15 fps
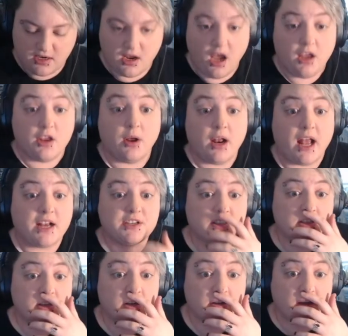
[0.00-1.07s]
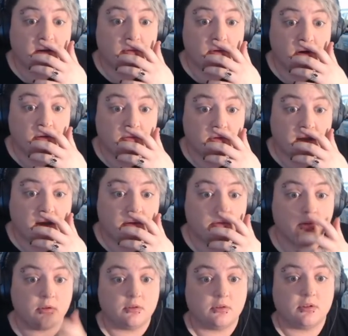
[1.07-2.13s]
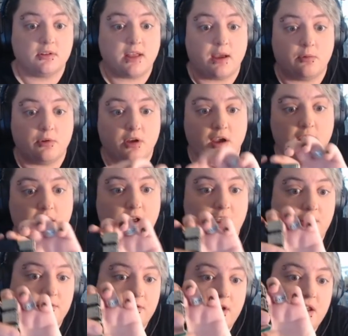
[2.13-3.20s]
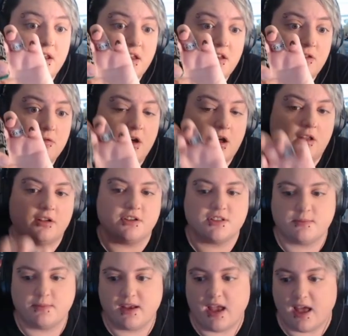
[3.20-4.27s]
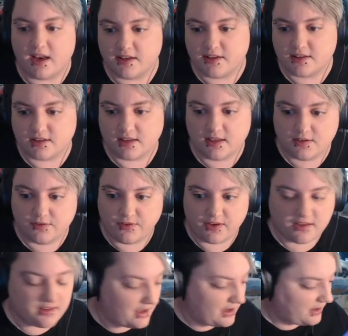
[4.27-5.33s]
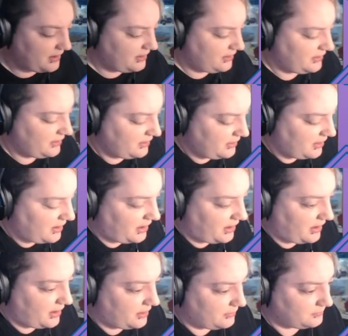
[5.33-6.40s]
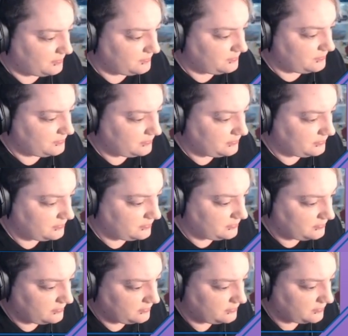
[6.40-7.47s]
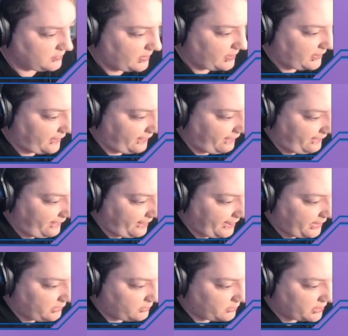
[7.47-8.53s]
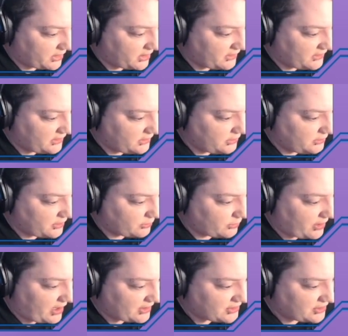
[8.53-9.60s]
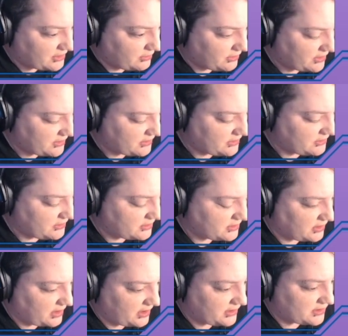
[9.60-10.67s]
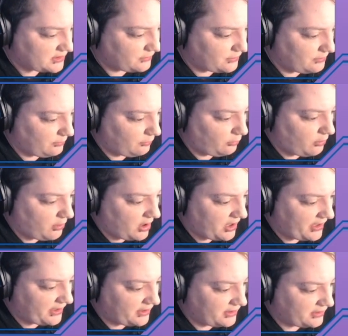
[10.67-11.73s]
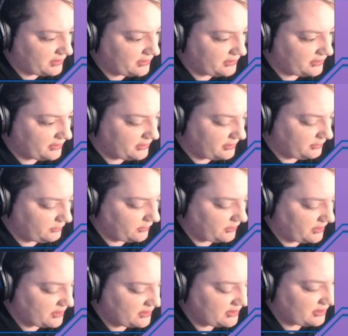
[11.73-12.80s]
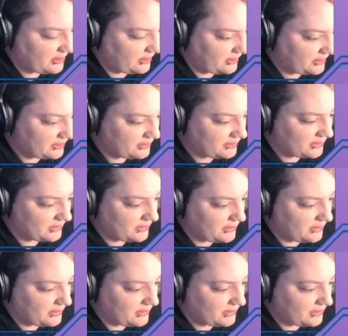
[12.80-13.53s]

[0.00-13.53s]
You know what? Actually, no, that won't. That will cut off any new colors to be added. So let's fix that. What we're going to do is we're actually going to slice from 1 to 256.